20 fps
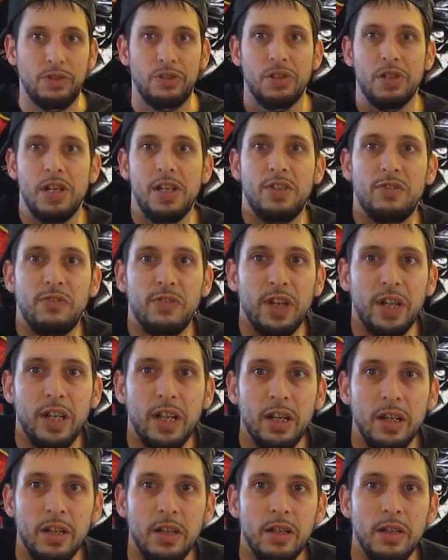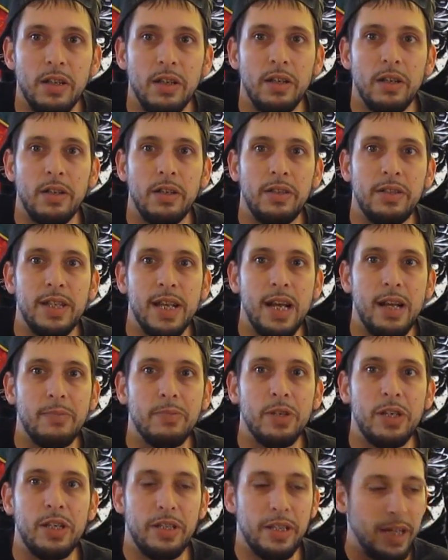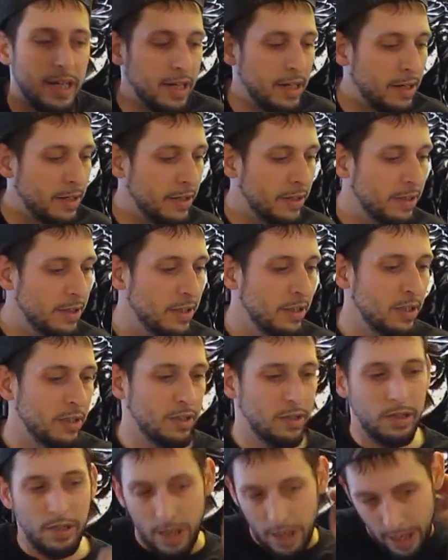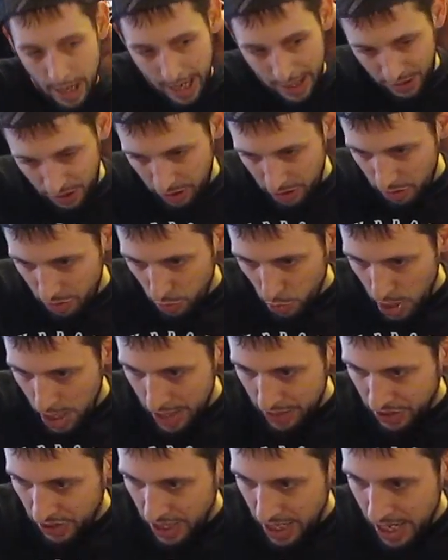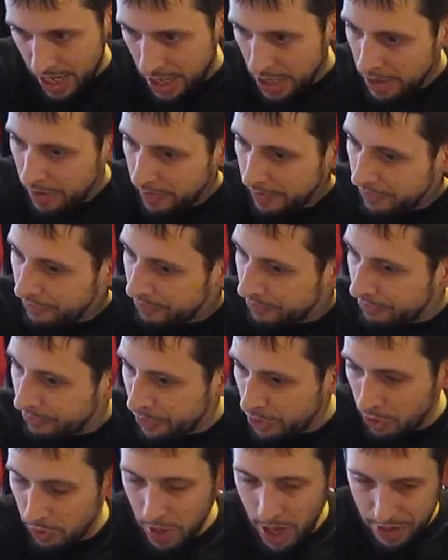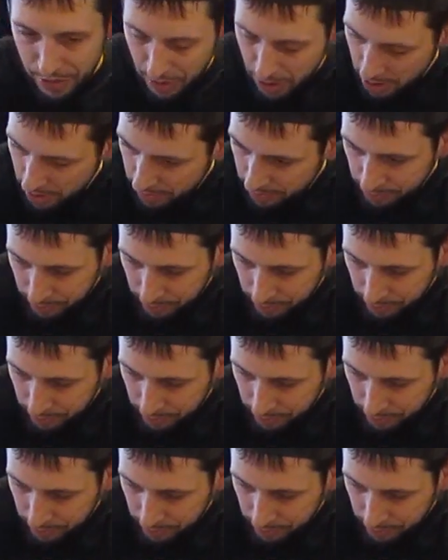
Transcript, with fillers: a nice fucking dab right there. All right, so uh, today for the weather,